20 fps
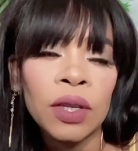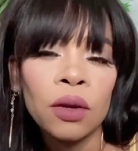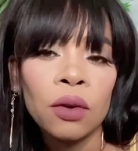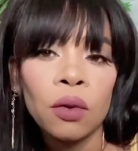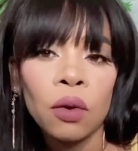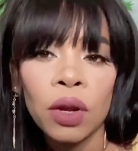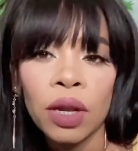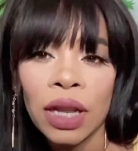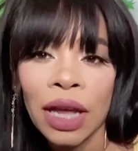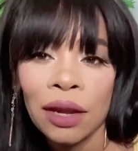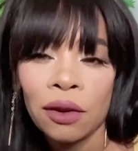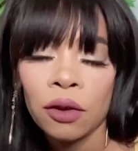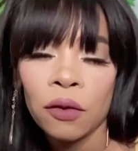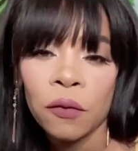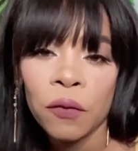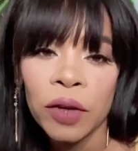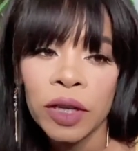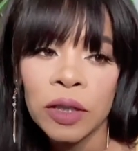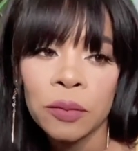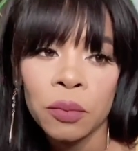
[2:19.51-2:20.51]
online on
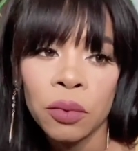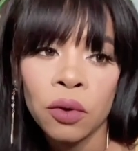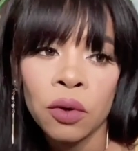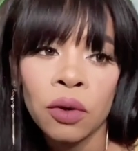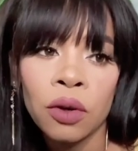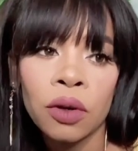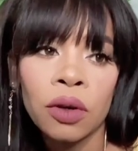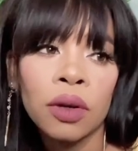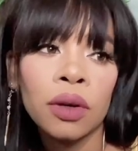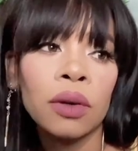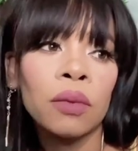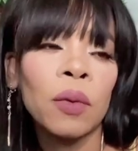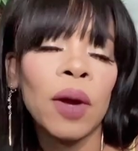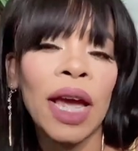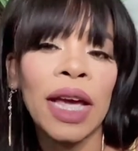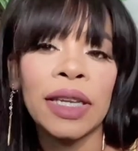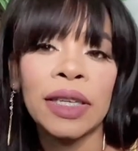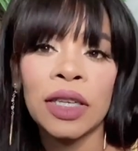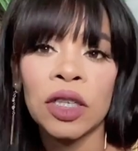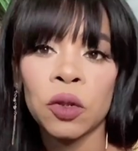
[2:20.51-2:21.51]
Facebook where I
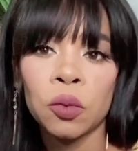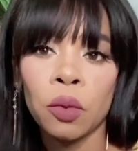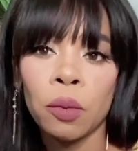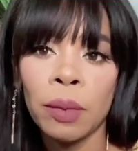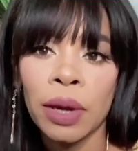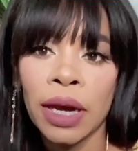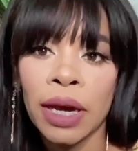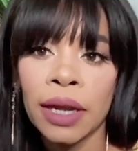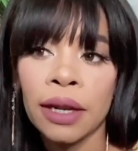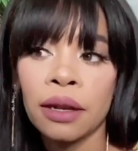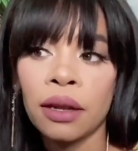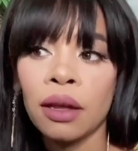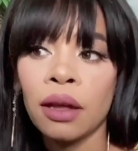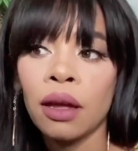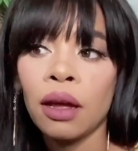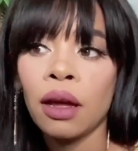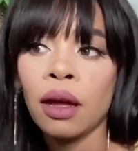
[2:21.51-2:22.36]
teach women,